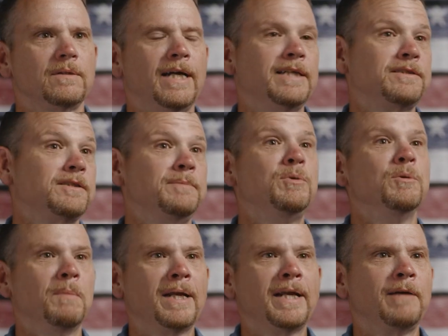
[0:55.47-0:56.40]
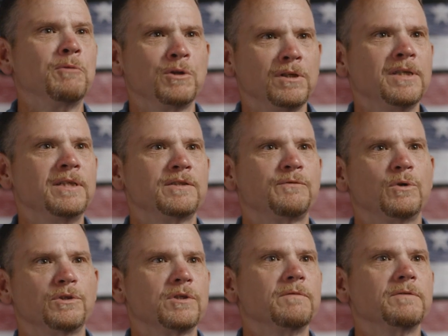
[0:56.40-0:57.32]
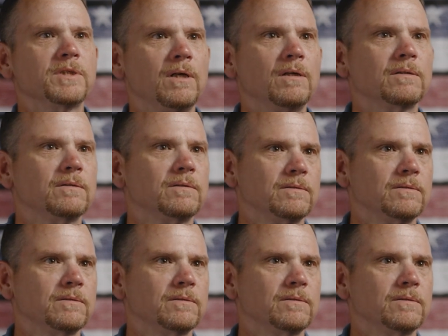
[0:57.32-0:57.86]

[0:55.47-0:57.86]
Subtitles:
actually putting my name on the list for a service dog.